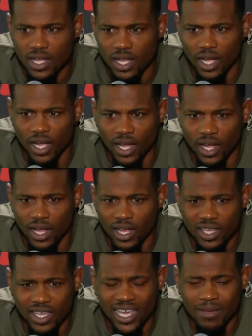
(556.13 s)

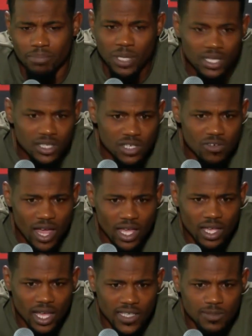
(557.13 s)
He got beat in the
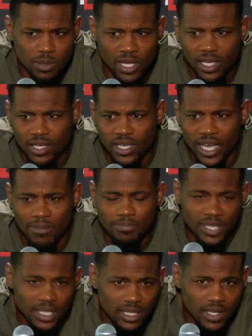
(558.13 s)
striking aspect. He got
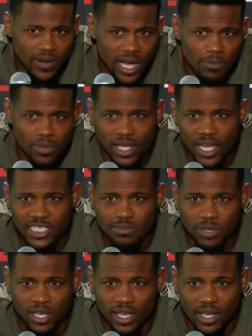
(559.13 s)
beat in the grappling
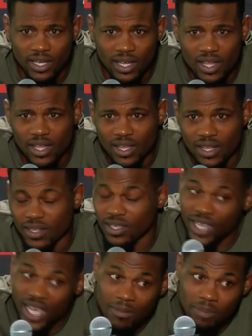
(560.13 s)
aspect. He
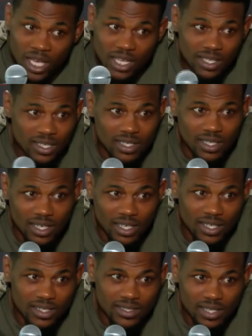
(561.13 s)
got beat, you
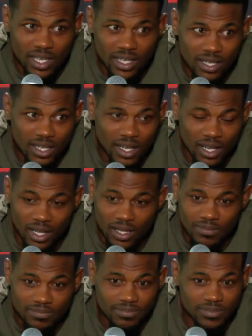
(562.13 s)
know? It's like,
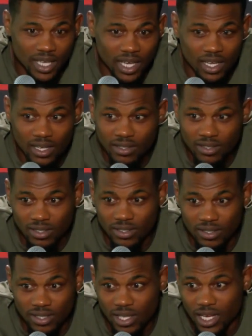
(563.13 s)
and, you know,
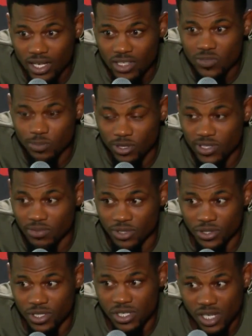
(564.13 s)
in a lot of other sports, when
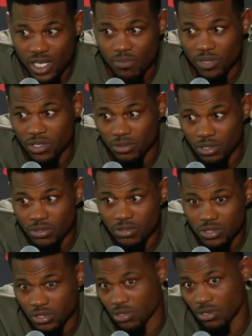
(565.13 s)
you're a champ and you
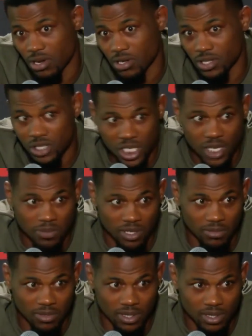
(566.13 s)
lose, you're no longer the champ
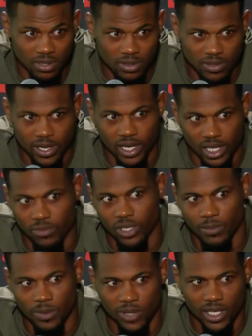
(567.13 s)
anymore. Granted, he went
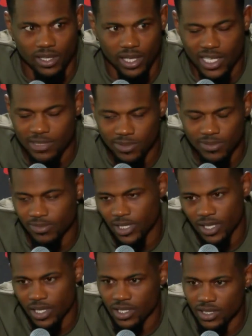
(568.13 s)
up a weight class, but
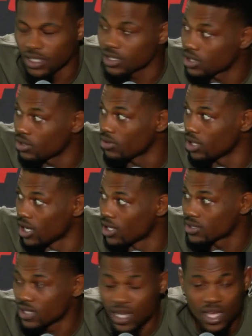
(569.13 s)
shit, the dude lost.